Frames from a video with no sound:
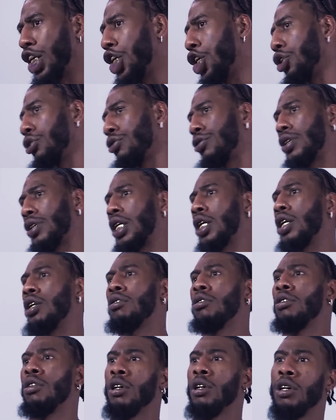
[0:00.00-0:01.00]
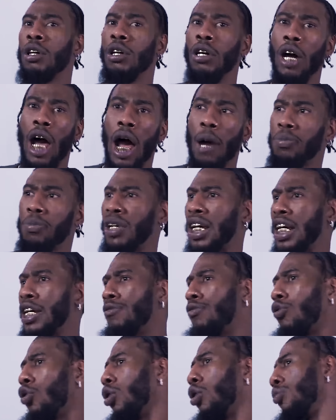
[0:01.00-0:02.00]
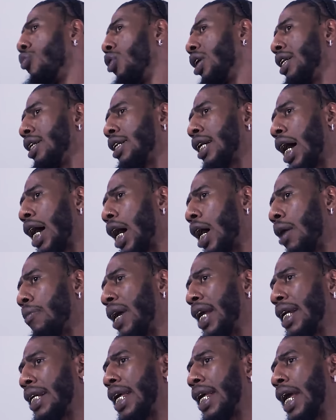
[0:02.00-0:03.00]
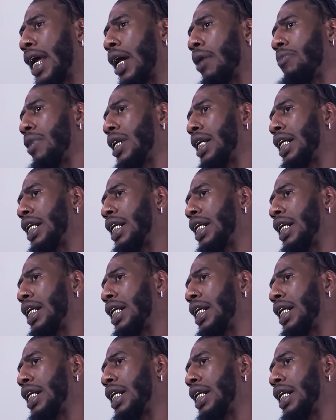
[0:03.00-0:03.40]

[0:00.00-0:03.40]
years, and I played for him one time at camp,